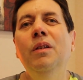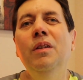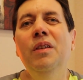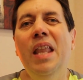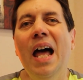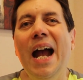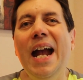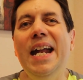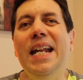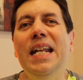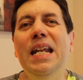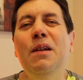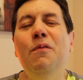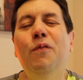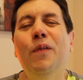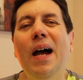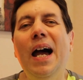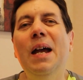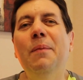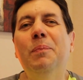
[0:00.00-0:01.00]

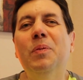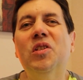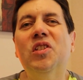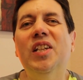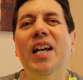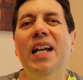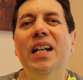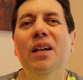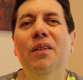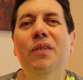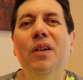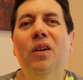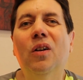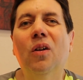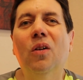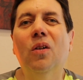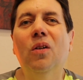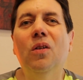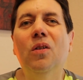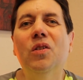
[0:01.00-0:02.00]
95% of the
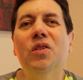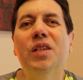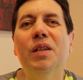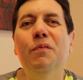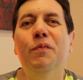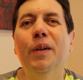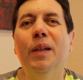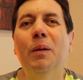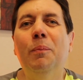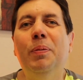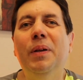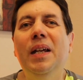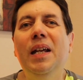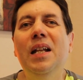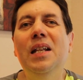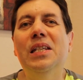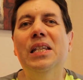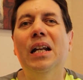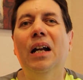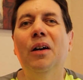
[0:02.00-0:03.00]
girls in
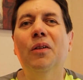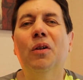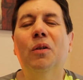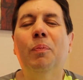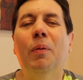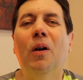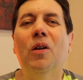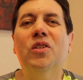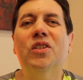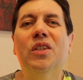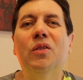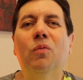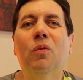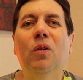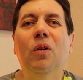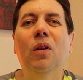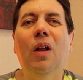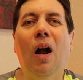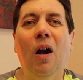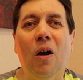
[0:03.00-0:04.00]
Philippines and other parts of the
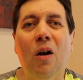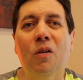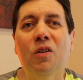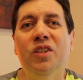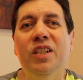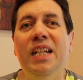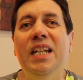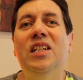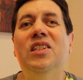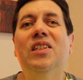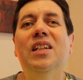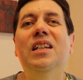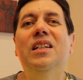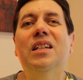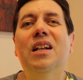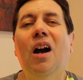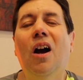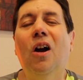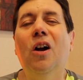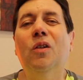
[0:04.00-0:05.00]
world are
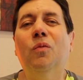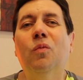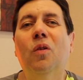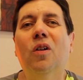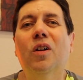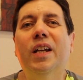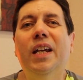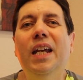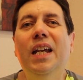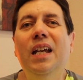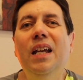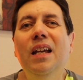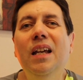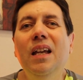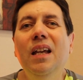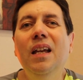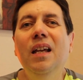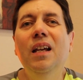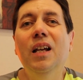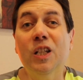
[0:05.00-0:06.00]
decent, hardworking,
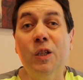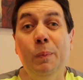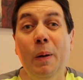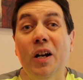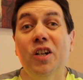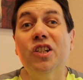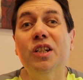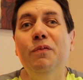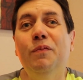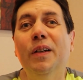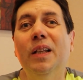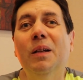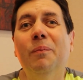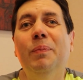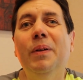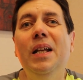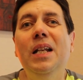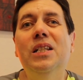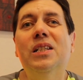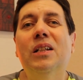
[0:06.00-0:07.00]
especially
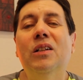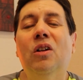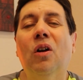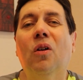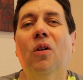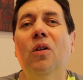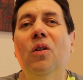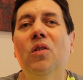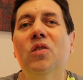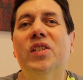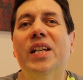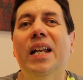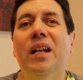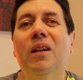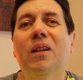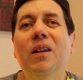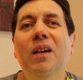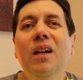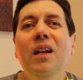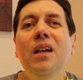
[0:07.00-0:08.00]
Philippines, girls that
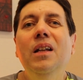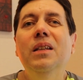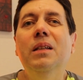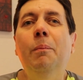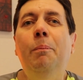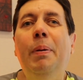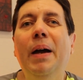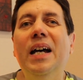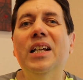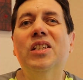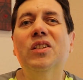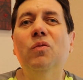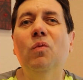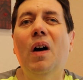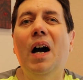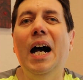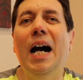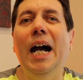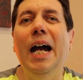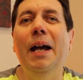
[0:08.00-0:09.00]
are the best
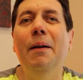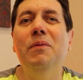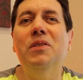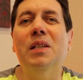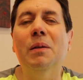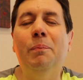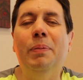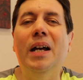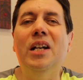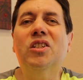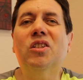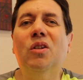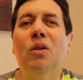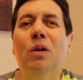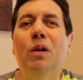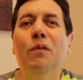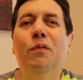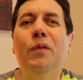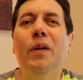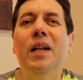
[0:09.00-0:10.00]
wives, the best
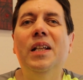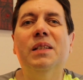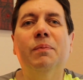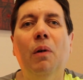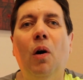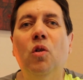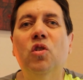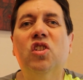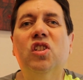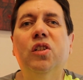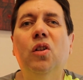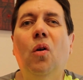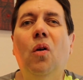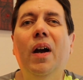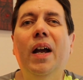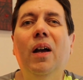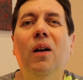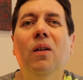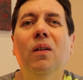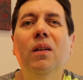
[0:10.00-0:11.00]
girlfriends, most
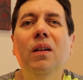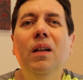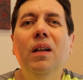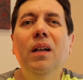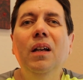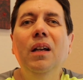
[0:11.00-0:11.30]
loyal,